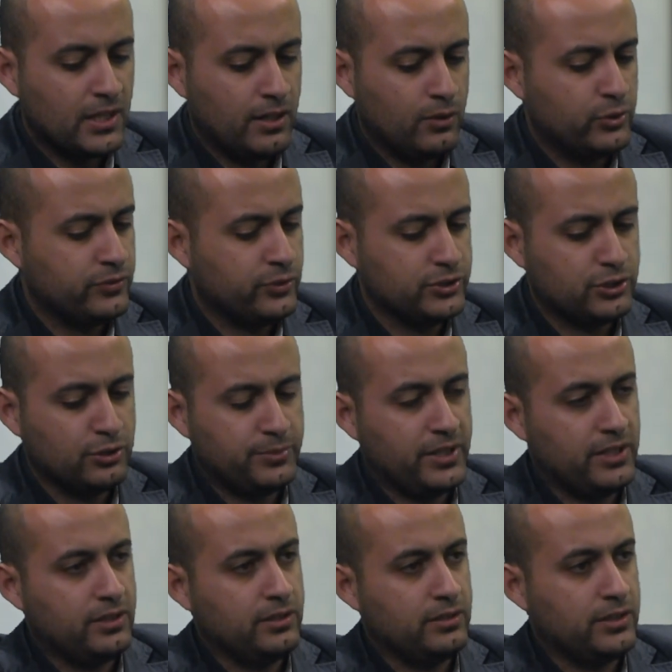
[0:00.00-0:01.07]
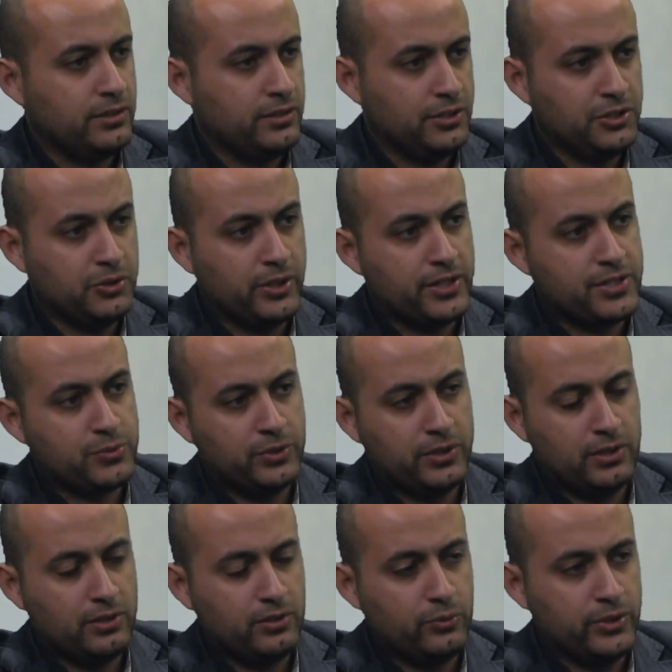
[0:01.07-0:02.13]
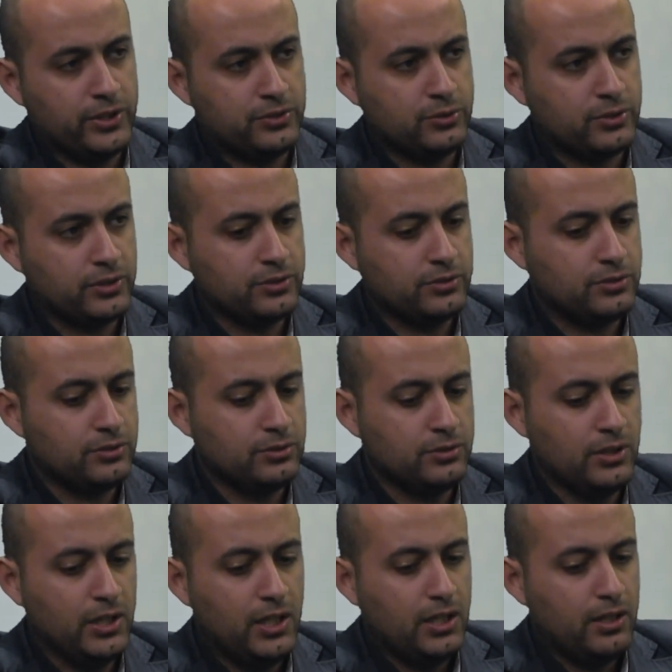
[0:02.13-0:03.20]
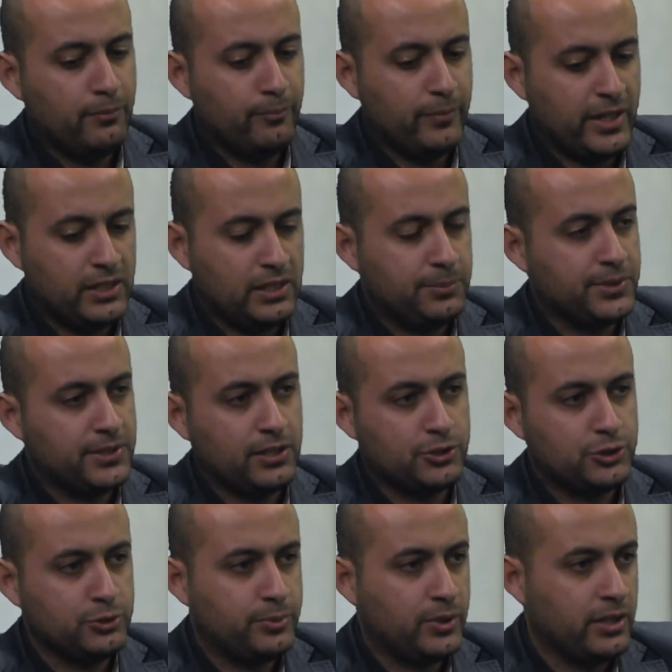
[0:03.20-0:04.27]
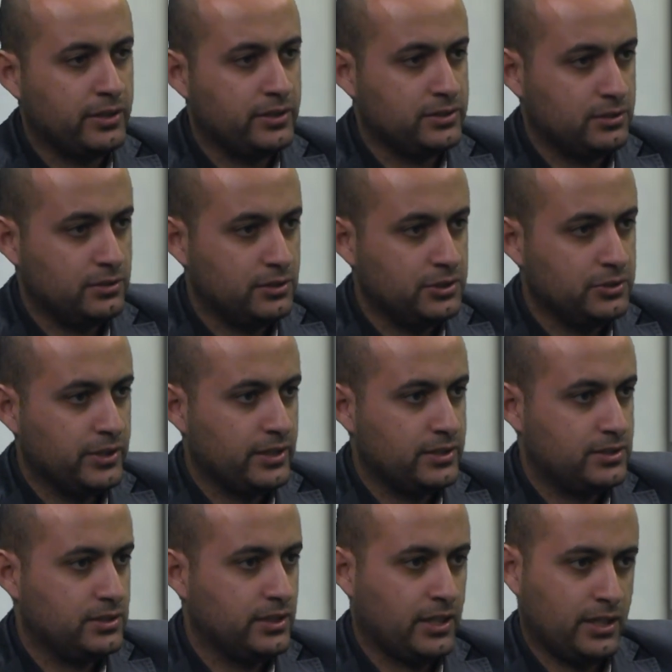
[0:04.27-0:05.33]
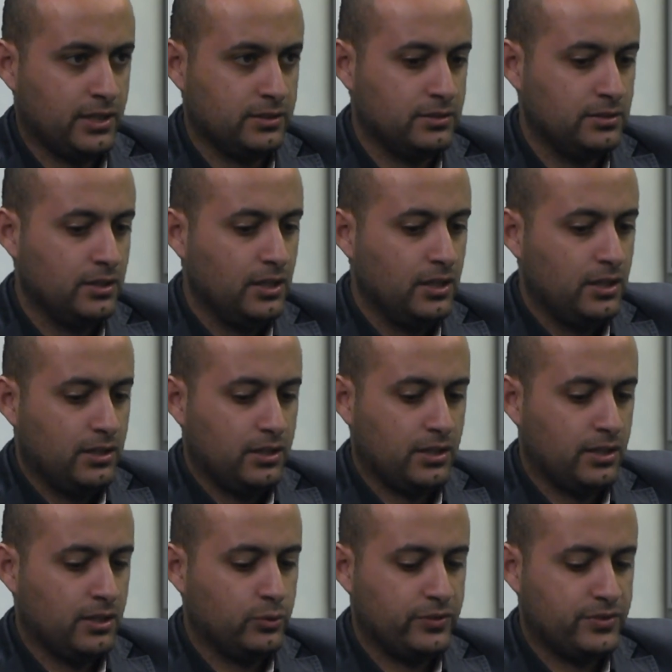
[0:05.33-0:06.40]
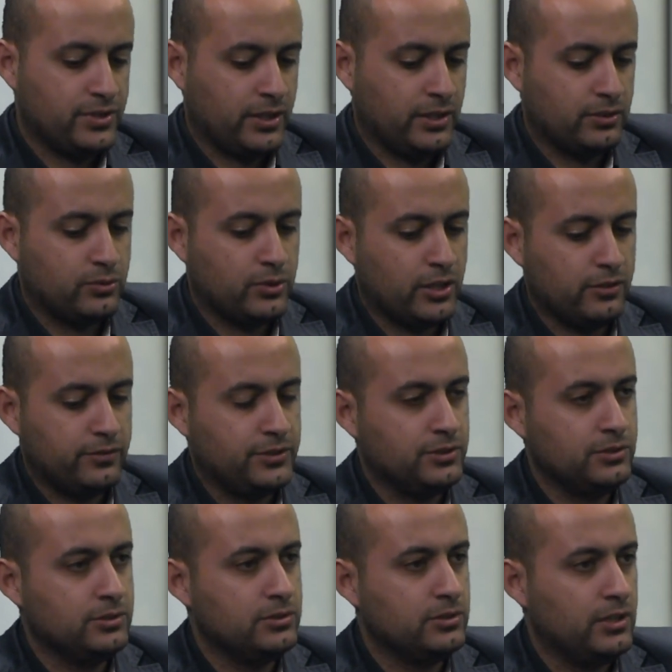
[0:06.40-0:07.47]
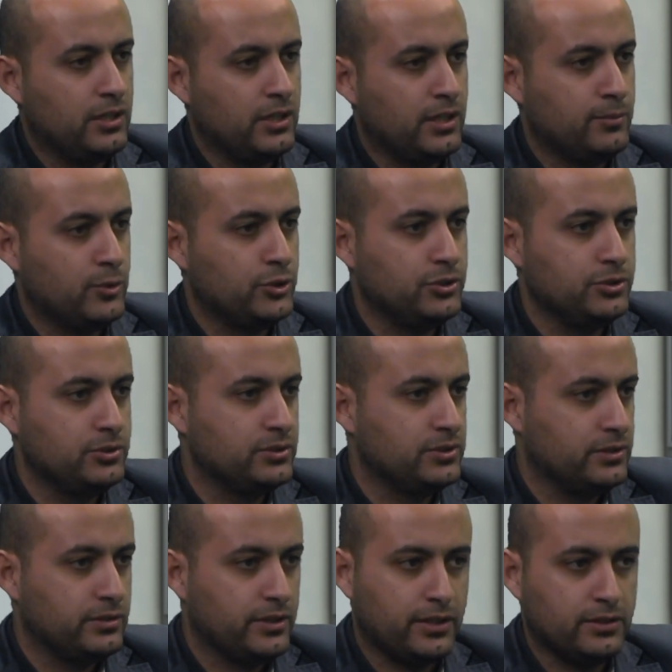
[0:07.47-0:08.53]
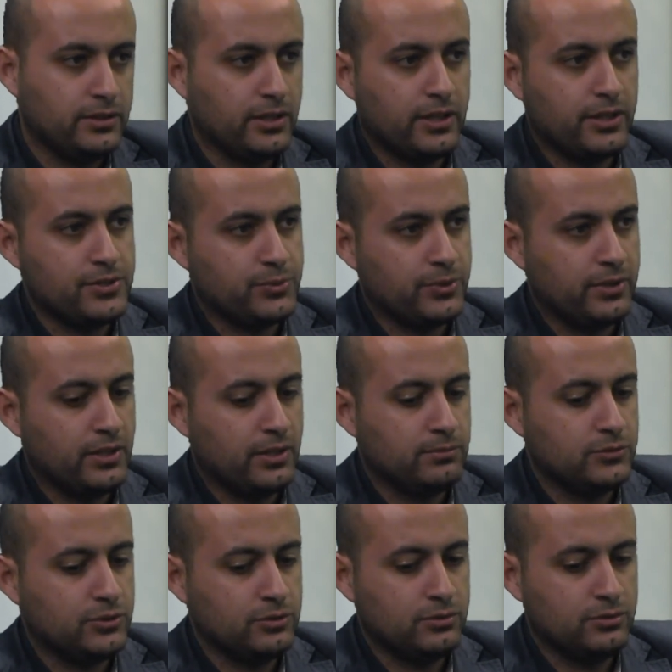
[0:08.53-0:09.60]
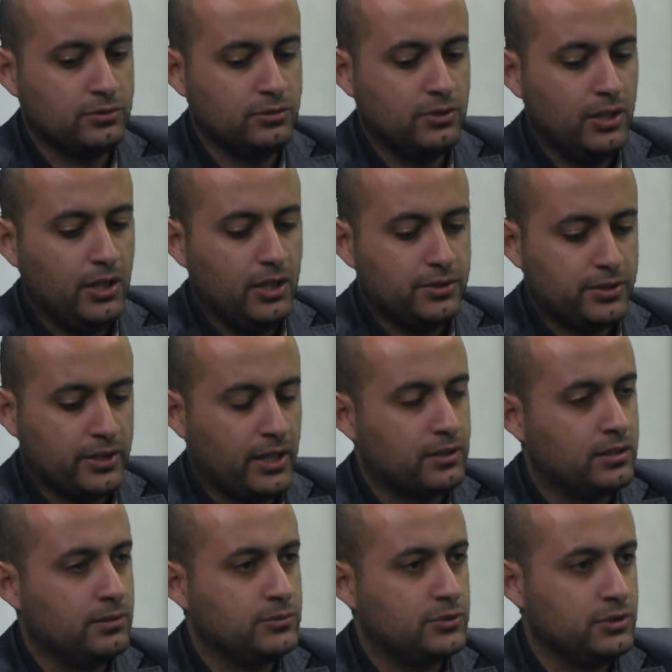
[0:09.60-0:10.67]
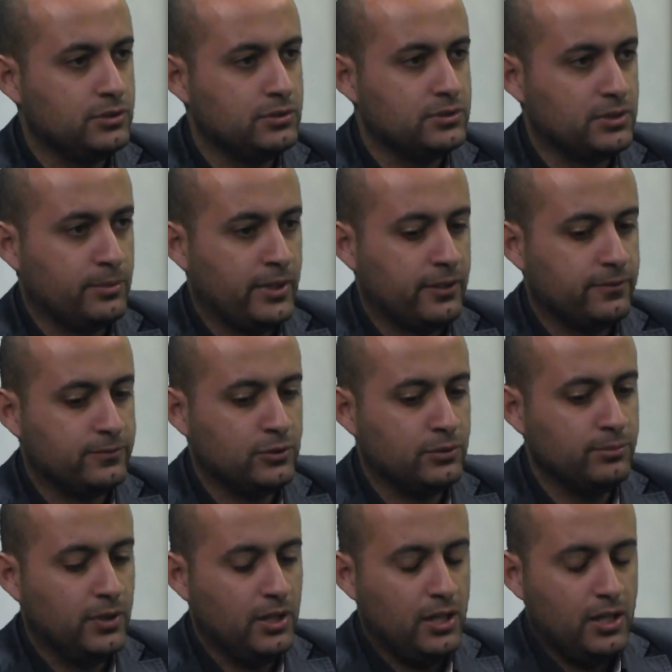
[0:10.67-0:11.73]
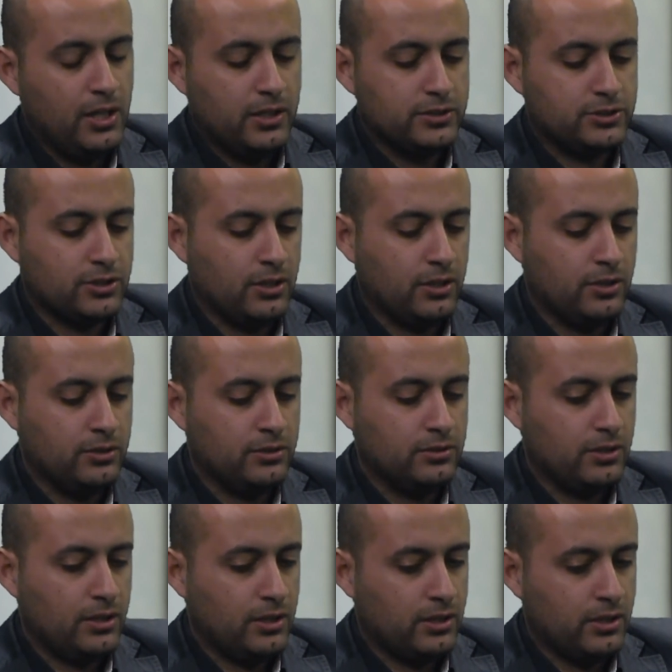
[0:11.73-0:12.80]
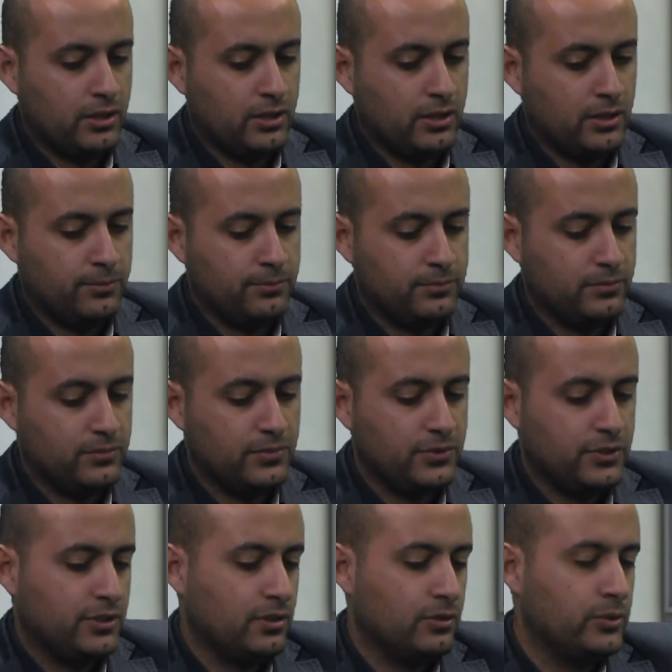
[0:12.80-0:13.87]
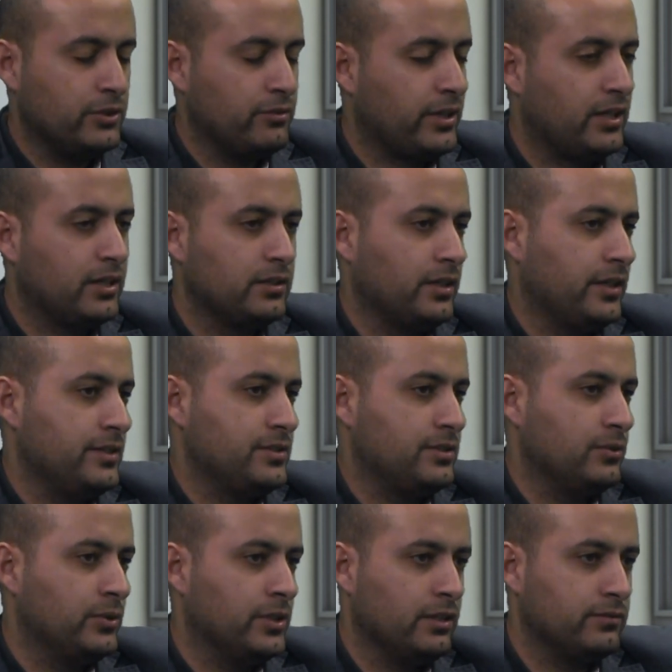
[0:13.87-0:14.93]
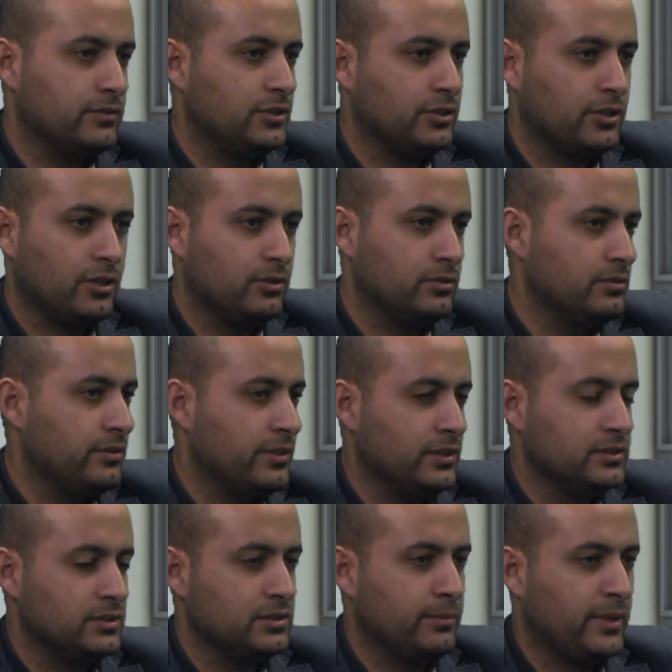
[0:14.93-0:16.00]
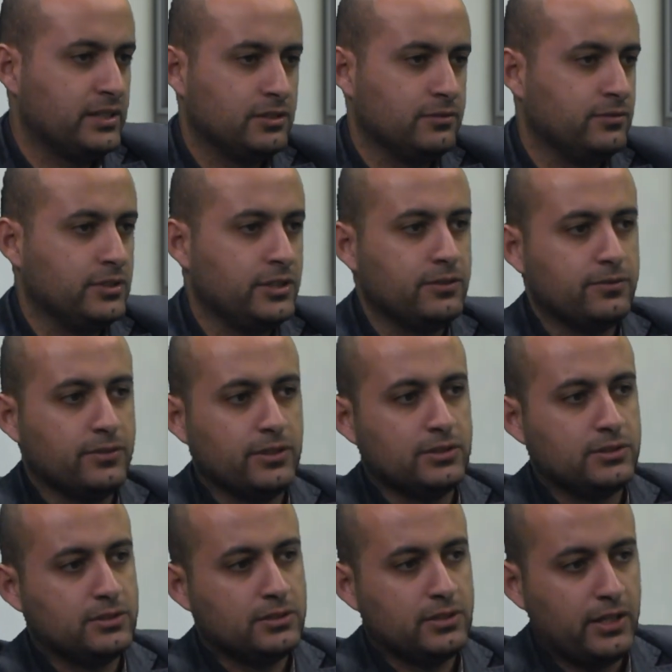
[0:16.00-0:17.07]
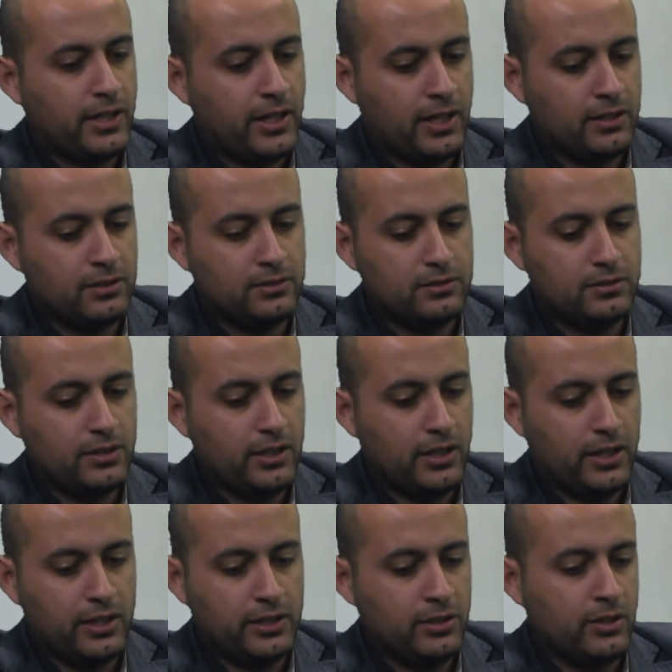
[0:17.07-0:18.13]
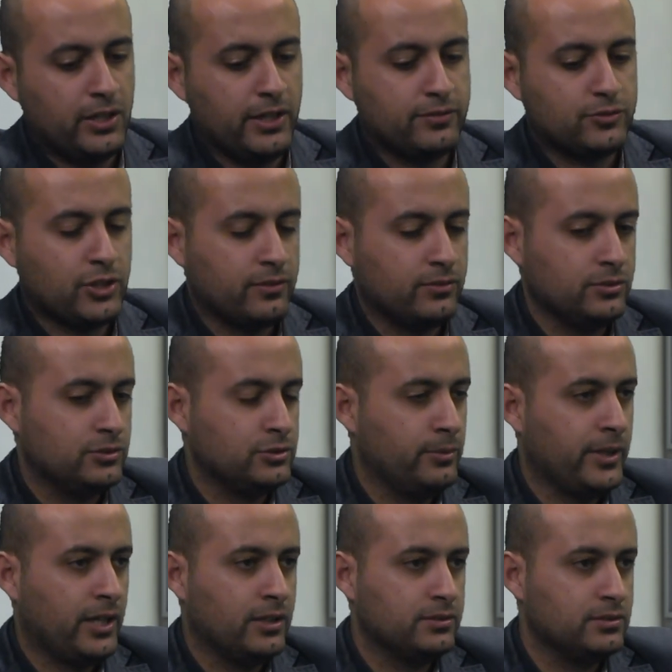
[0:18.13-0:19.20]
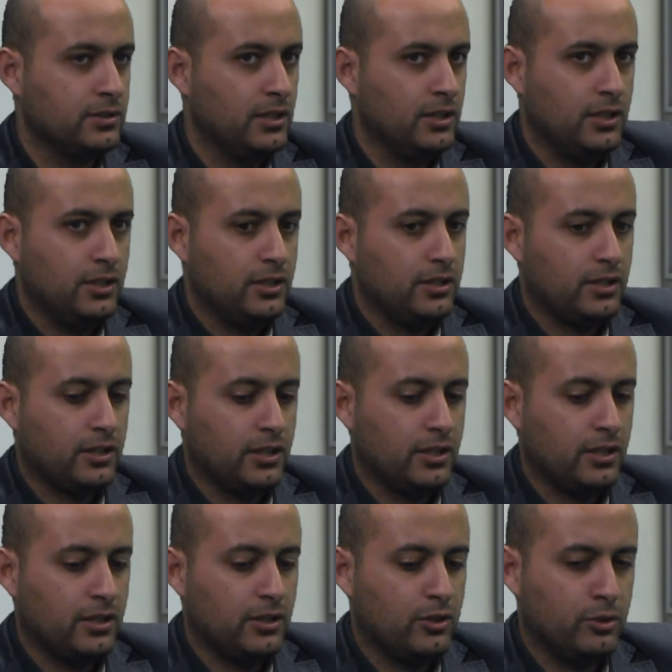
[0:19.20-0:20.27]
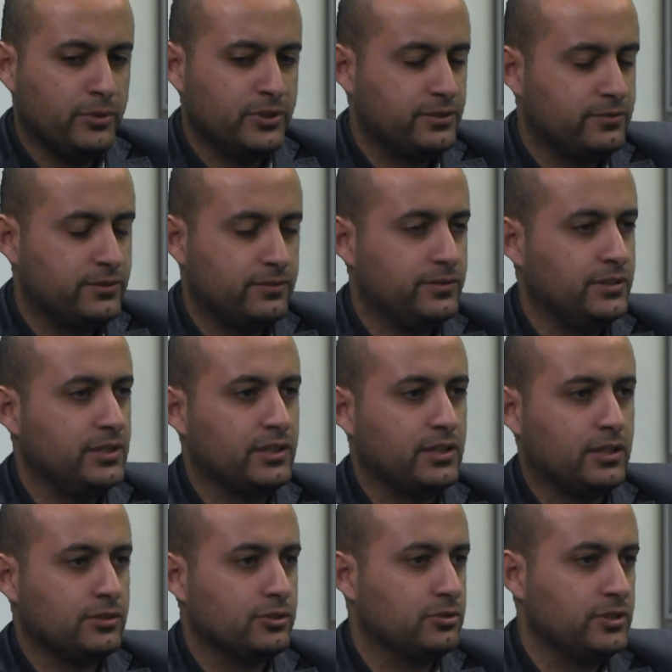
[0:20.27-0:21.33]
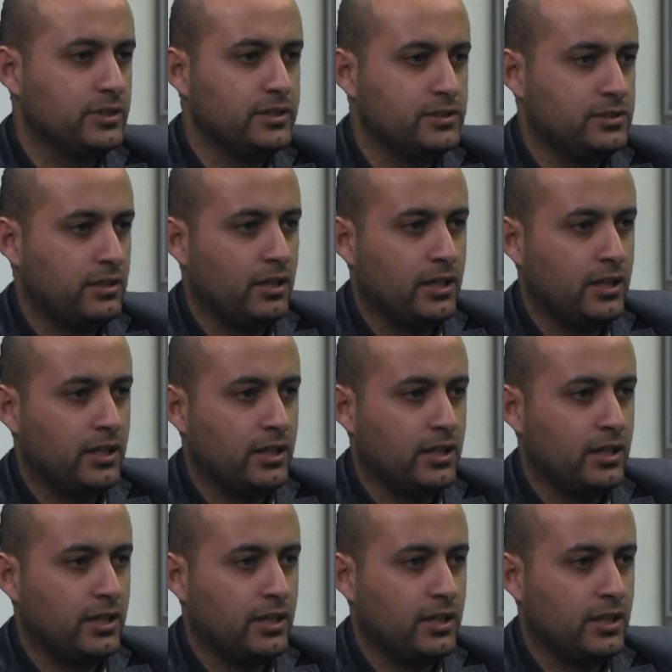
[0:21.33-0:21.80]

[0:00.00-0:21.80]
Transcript: we've also been in, in the US where we're talking to many potential partners in the US and uh, we've signed quite a few uh, MOUs and NDAs with them to to get them to use a platform. Mm-hmm. So, um, you know, we recognize wherever you go, there's a massive need for this. Yeah. And, uh, you know, I've traveled to about uh, almost 15 countries in the